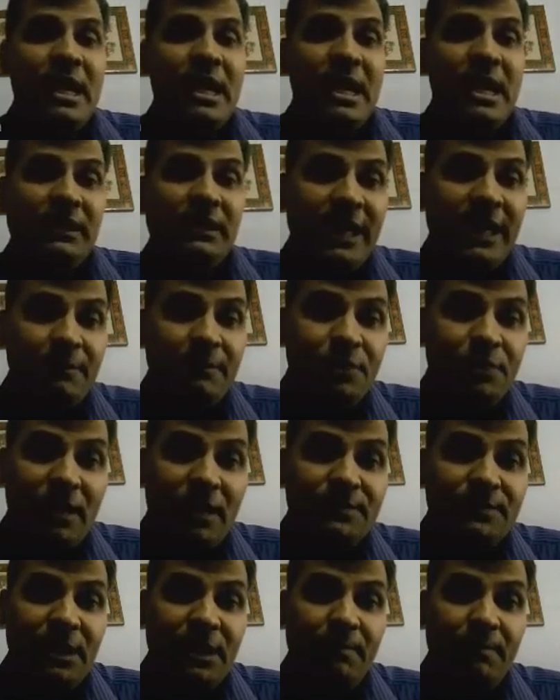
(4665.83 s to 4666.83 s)

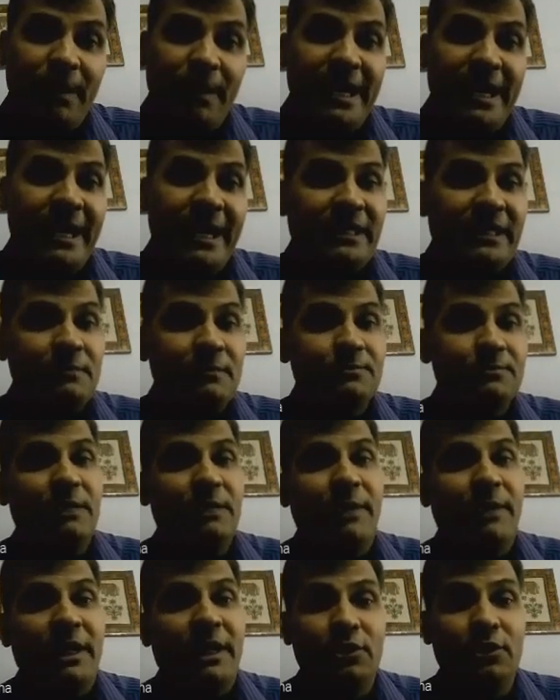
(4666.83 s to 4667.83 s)
Absorption by atoms and
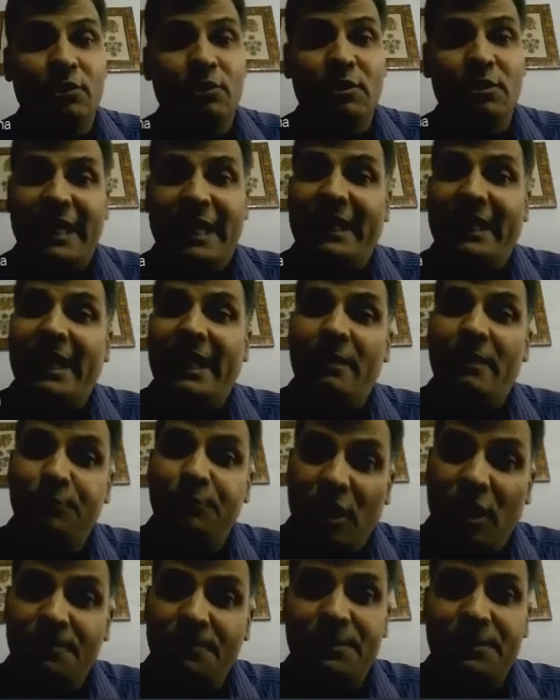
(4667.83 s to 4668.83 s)
molecules, like
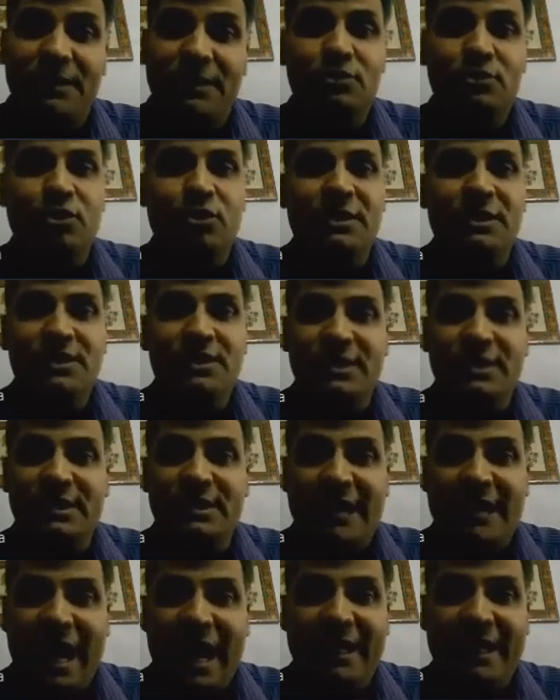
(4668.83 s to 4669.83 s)
absorption, so this is
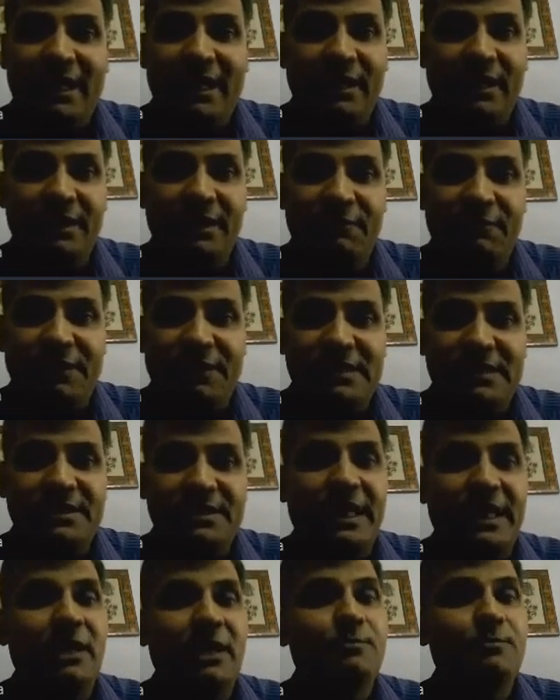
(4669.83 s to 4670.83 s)
dial differential
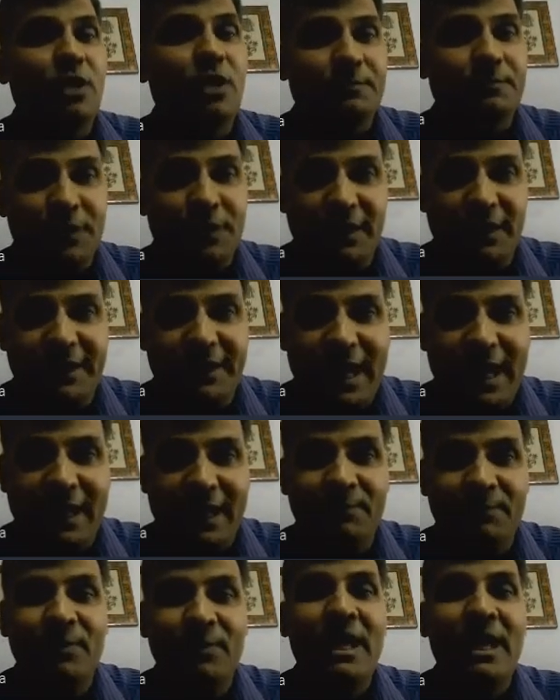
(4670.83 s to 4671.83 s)
absorption LIDAR,
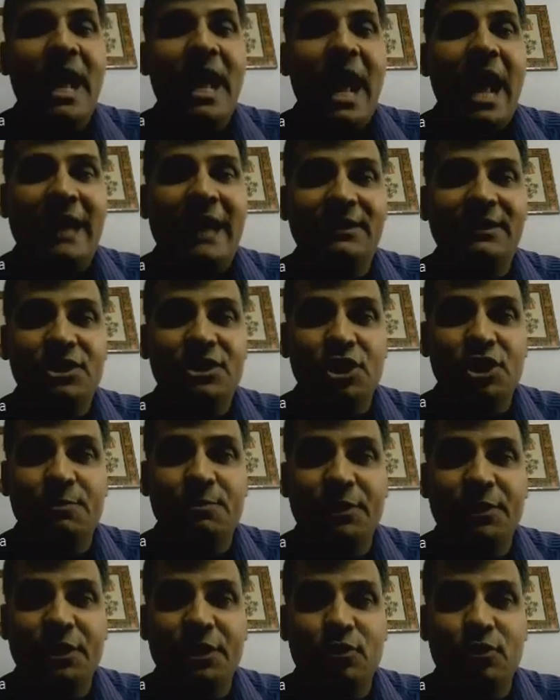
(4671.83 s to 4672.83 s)
and this is
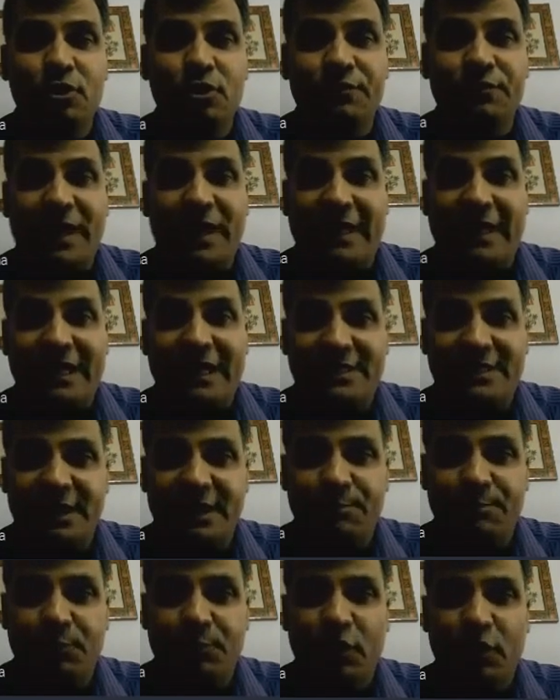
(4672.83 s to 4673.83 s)
being used for gaseous
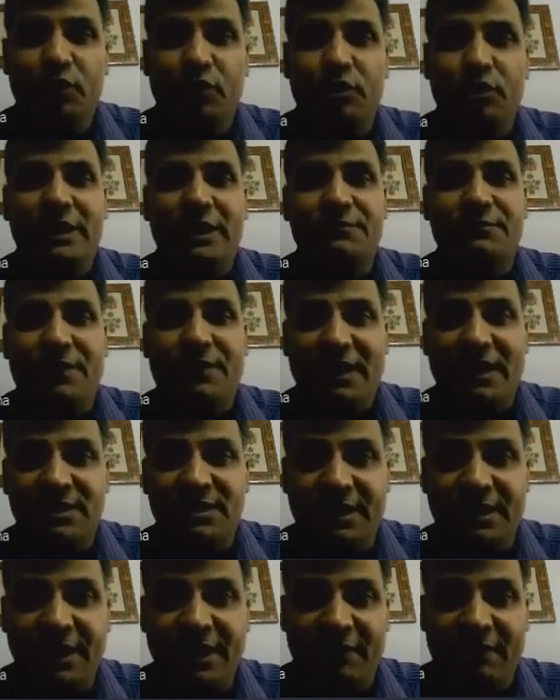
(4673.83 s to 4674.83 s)
pollutants, for a
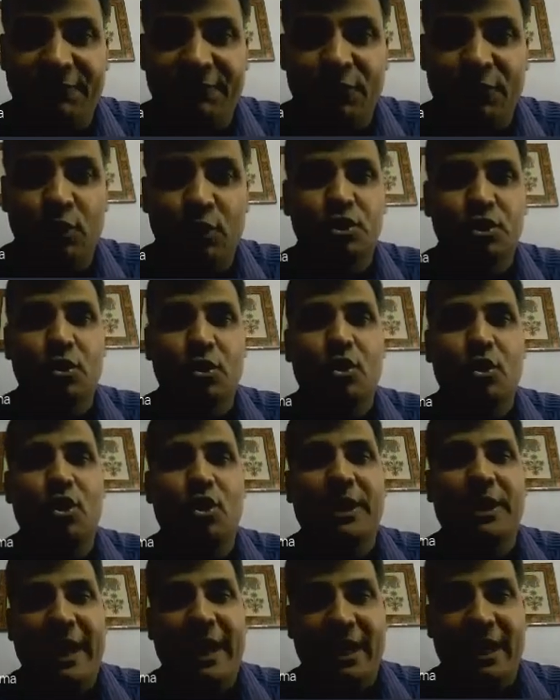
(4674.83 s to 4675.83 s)
study of ozone
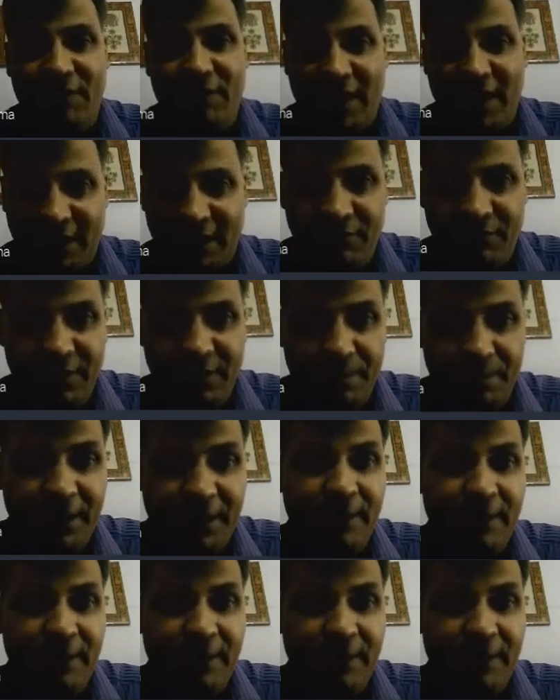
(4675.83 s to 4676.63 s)
and water vapor.